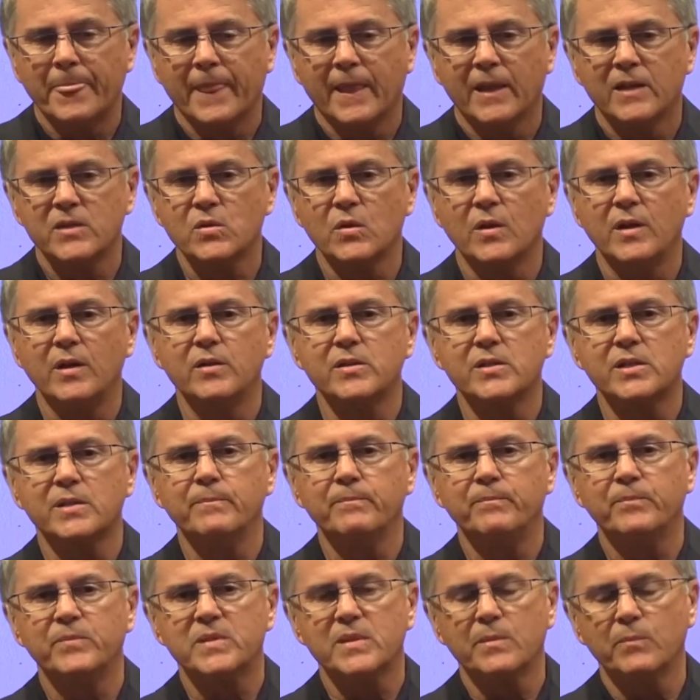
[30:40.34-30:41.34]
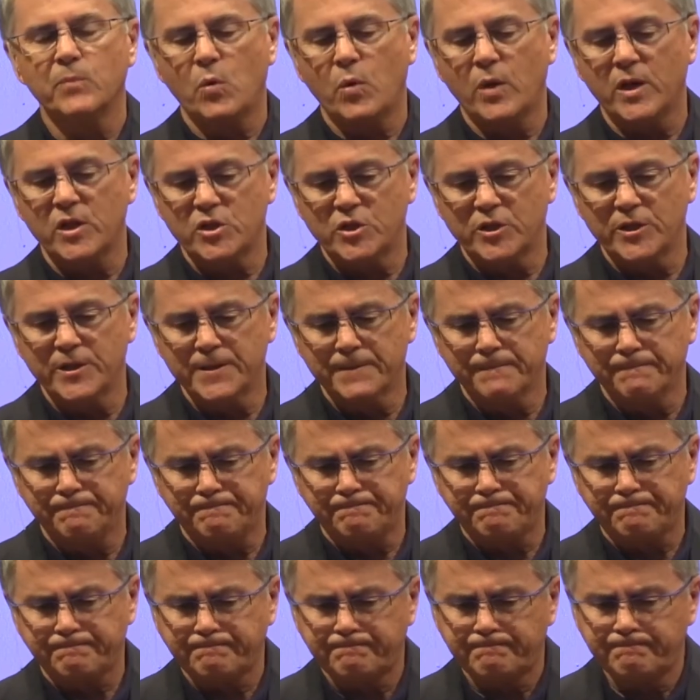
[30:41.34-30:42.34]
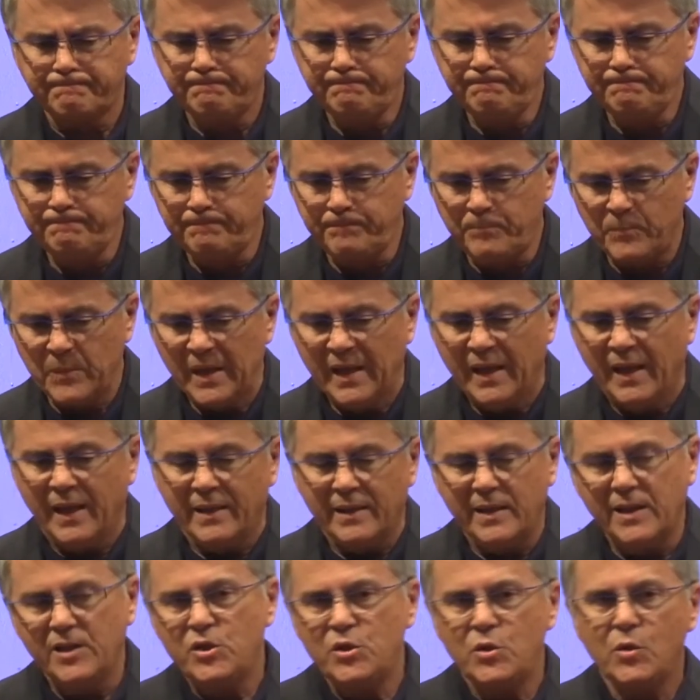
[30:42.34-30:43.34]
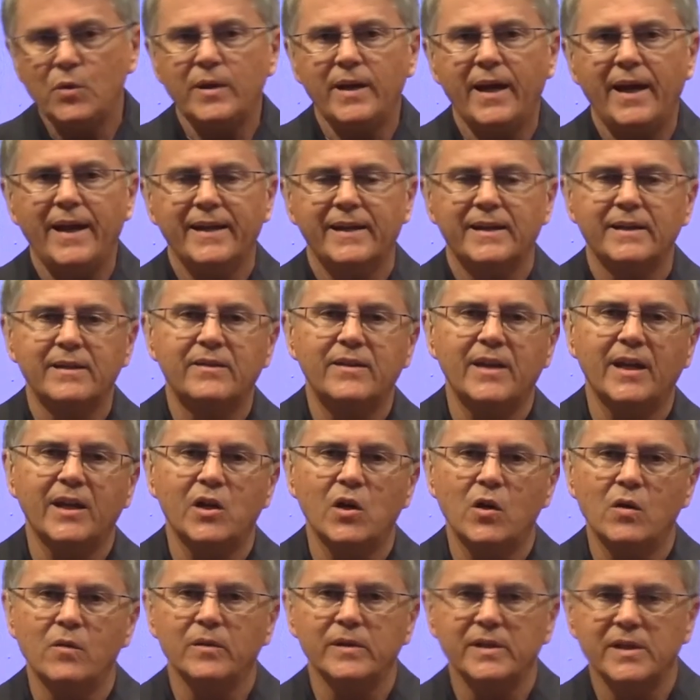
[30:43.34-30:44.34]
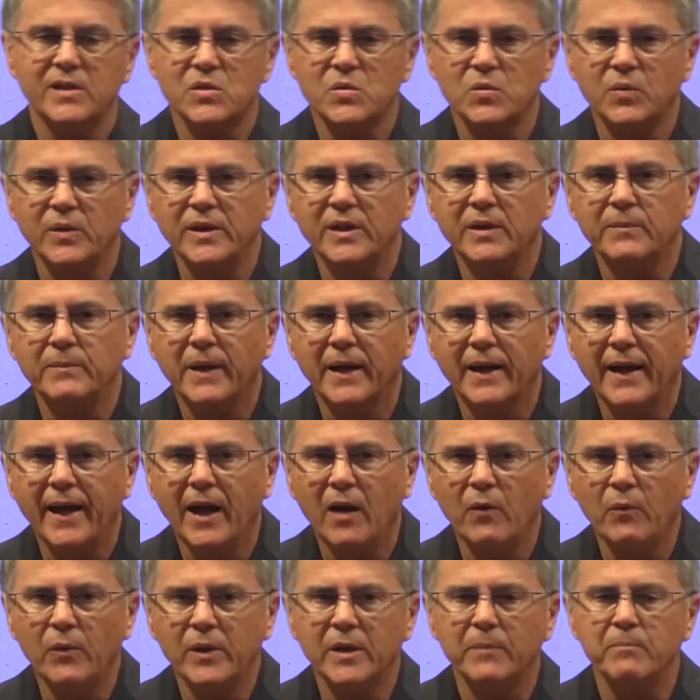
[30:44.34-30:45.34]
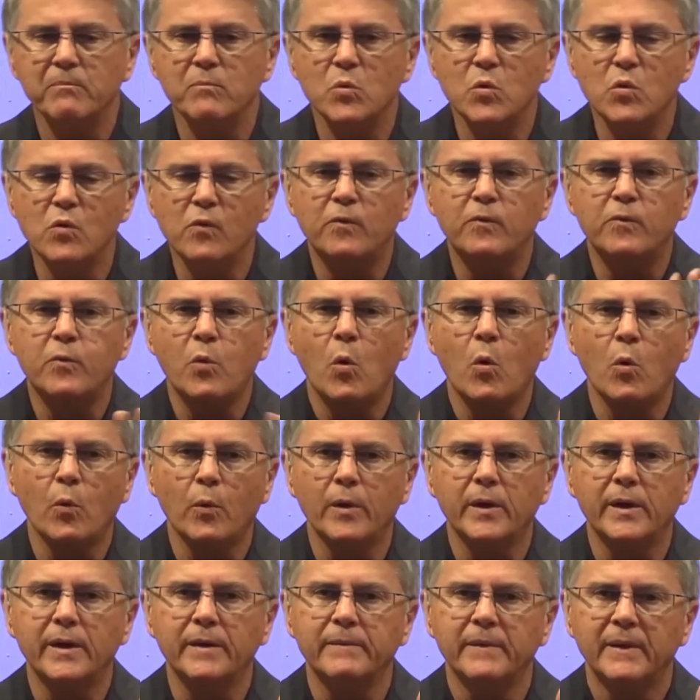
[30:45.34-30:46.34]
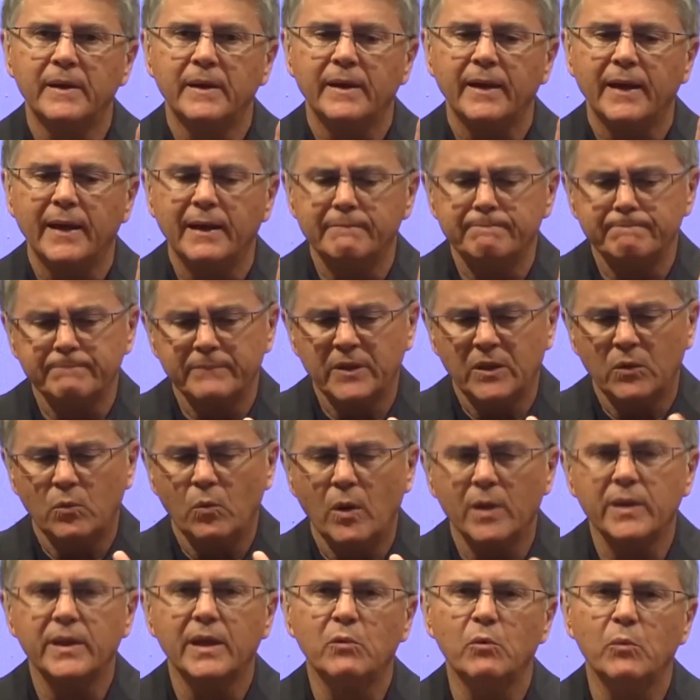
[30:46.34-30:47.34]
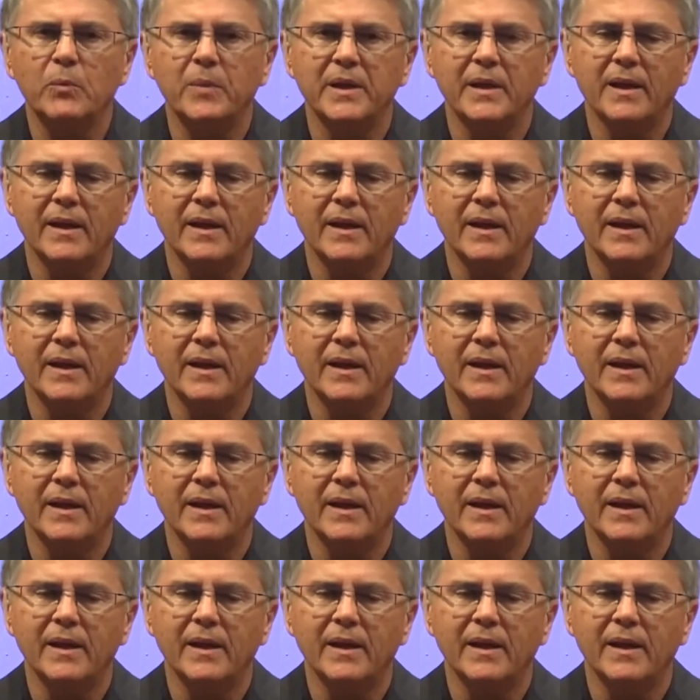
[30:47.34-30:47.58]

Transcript: So here's some, some questions that you and I can think over this week about how we can move forward and, and you know, what that would be